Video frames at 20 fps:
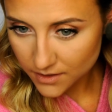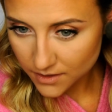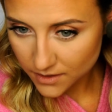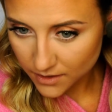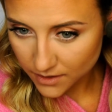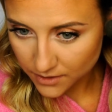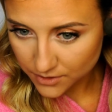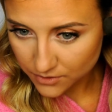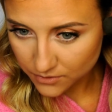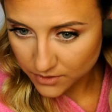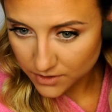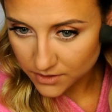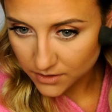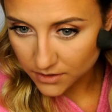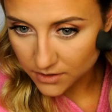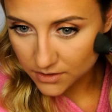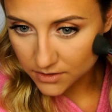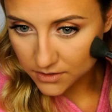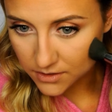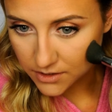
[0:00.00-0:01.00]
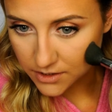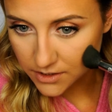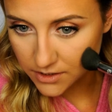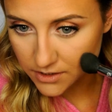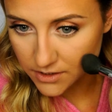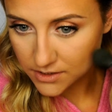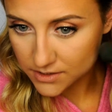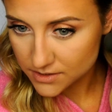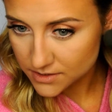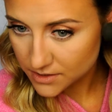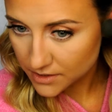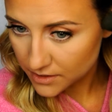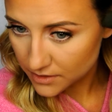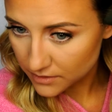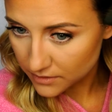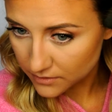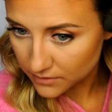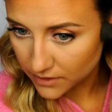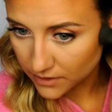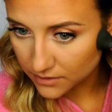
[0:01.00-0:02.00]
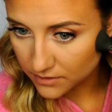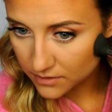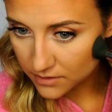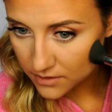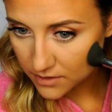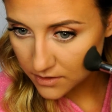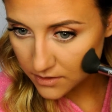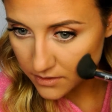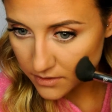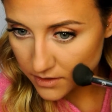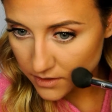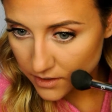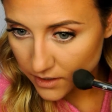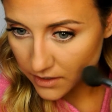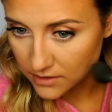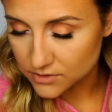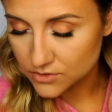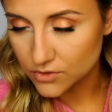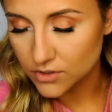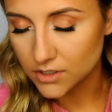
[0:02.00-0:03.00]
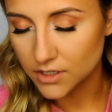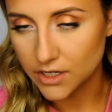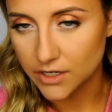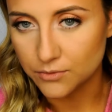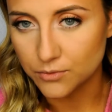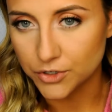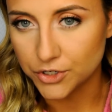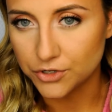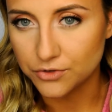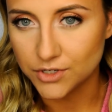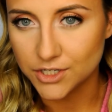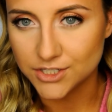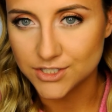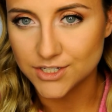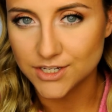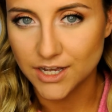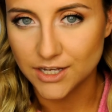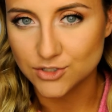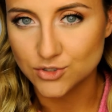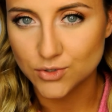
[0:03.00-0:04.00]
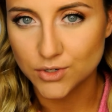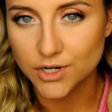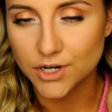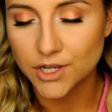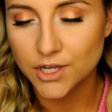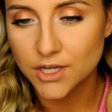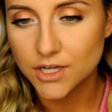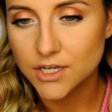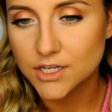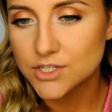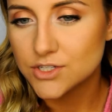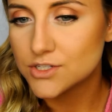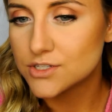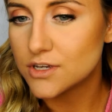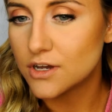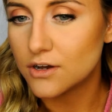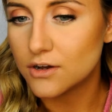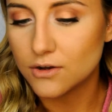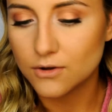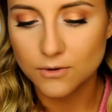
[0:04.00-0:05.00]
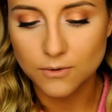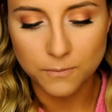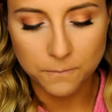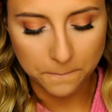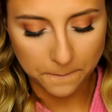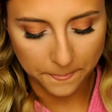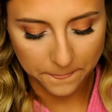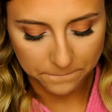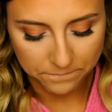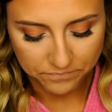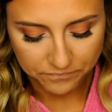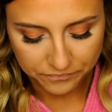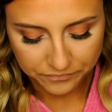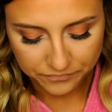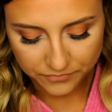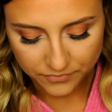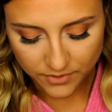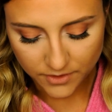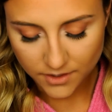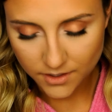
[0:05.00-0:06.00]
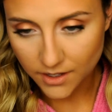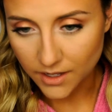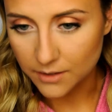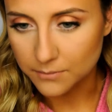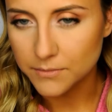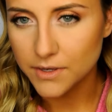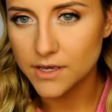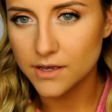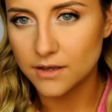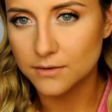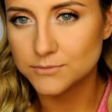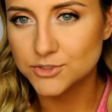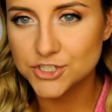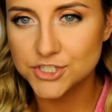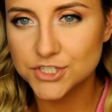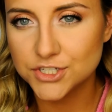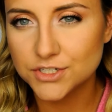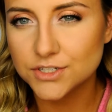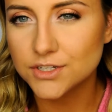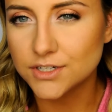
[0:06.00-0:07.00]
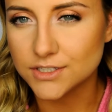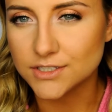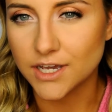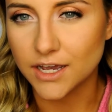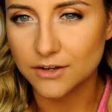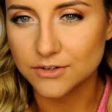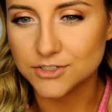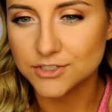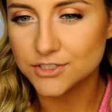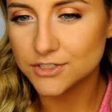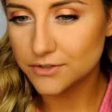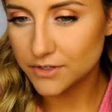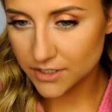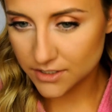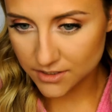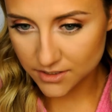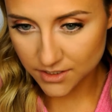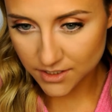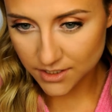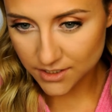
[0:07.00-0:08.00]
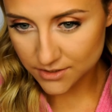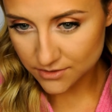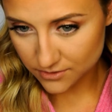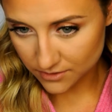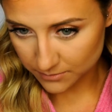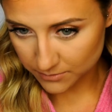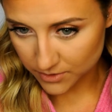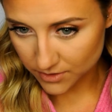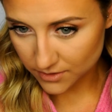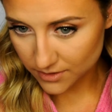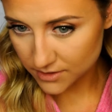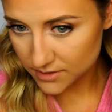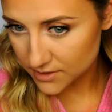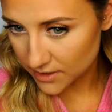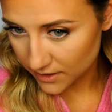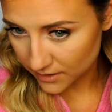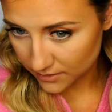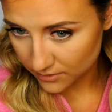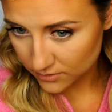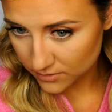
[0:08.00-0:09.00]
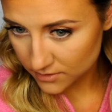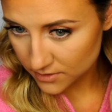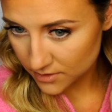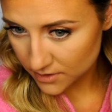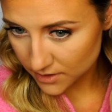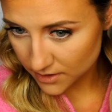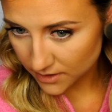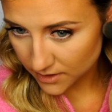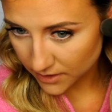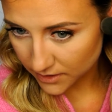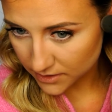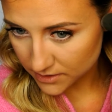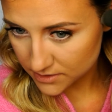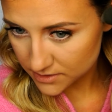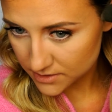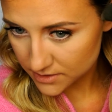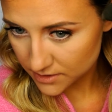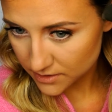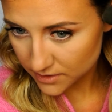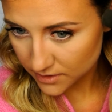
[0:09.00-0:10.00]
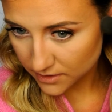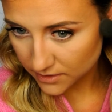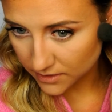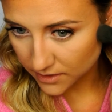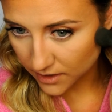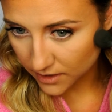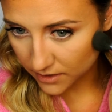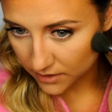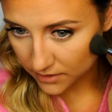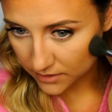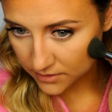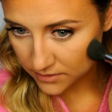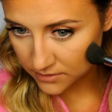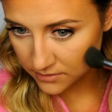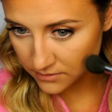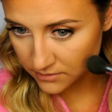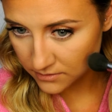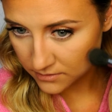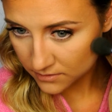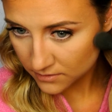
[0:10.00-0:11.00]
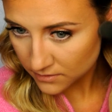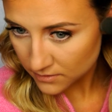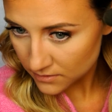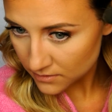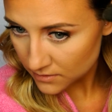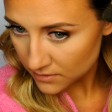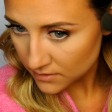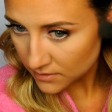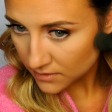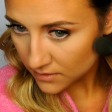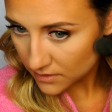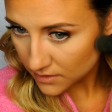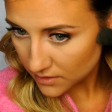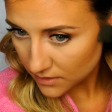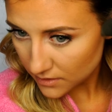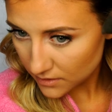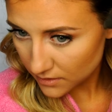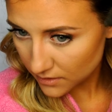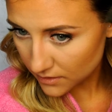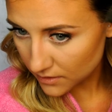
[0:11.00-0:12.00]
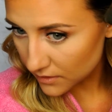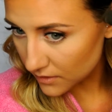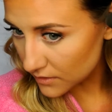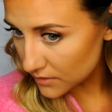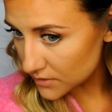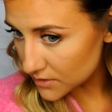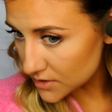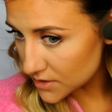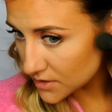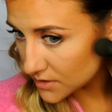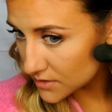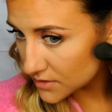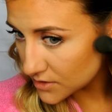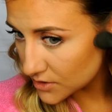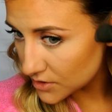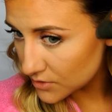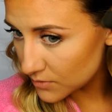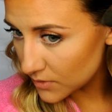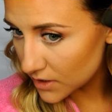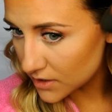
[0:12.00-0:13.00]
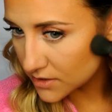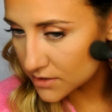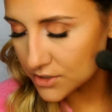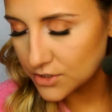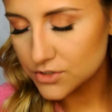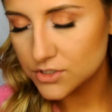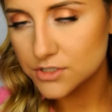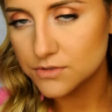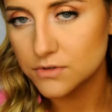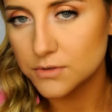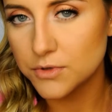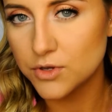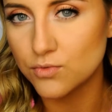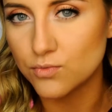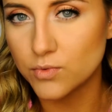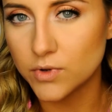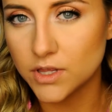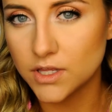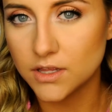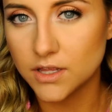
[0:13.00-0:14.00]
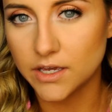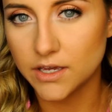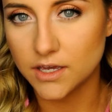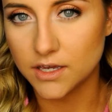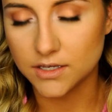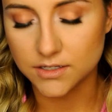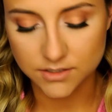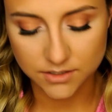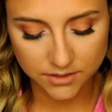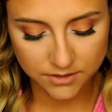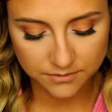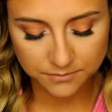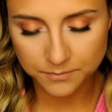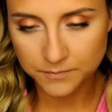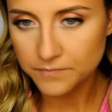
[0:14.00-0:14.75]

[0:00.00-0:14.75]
and you can clearly see like the contour line where you need to contour. So I'm just gonna look down and do it. So I'm gonna look down and I can see that line, and you just wanna be really light-handed.